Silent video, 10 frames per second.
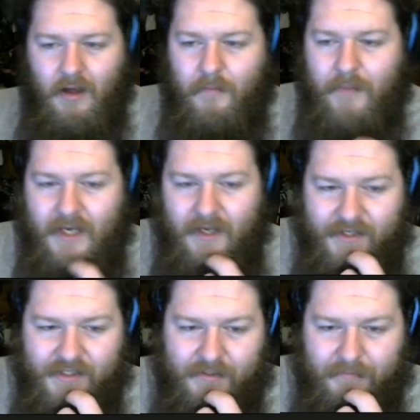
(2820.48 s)

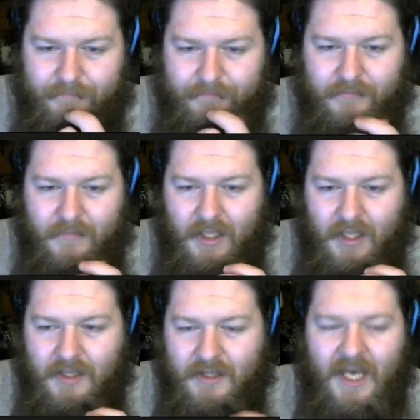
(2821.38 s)
Because
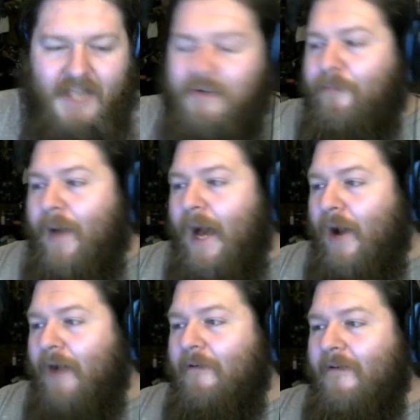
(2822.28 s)
that's
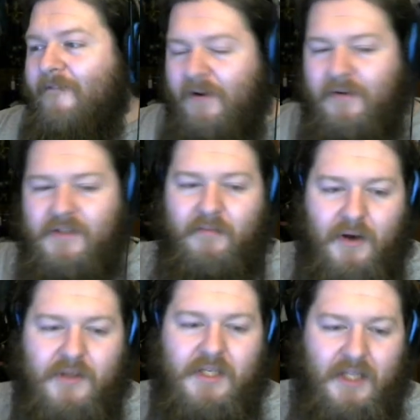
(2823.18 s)
about how it feels for most of